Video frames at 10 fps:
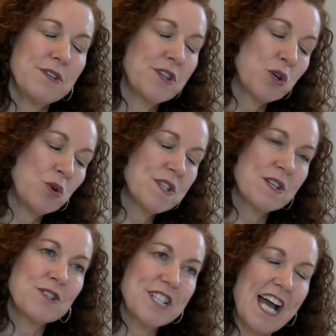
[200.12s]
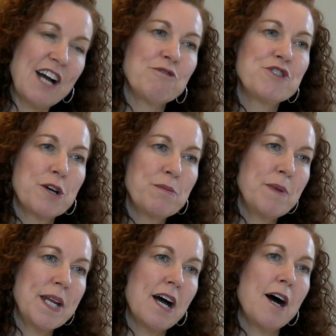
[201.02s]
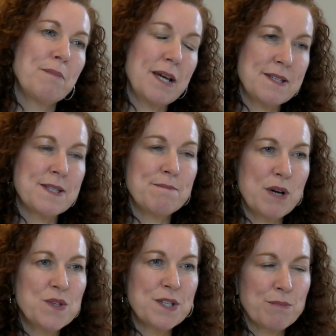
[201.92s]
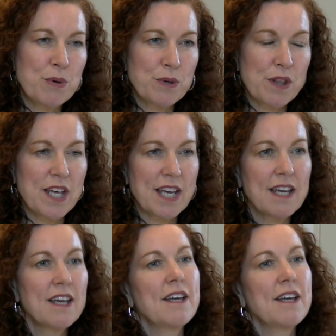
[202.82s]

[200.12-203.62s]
Cortisol down, dopamine up is the most important thing.